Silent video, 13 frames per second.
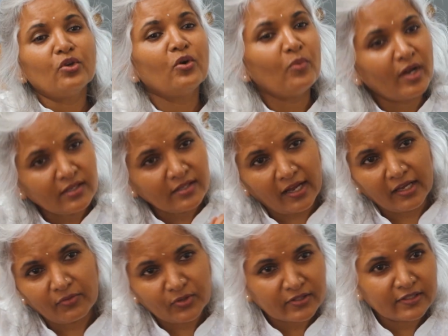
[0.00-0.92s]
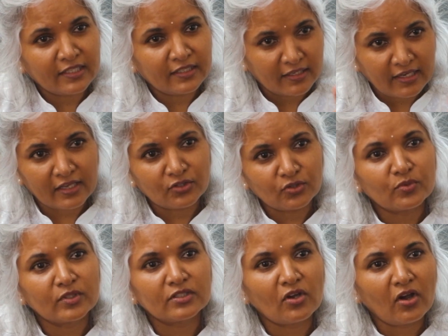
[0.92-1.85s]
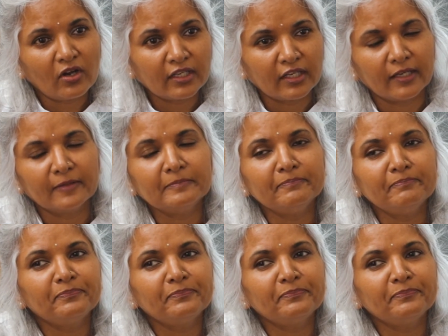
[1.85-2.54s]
know what I was thinking as you were talking?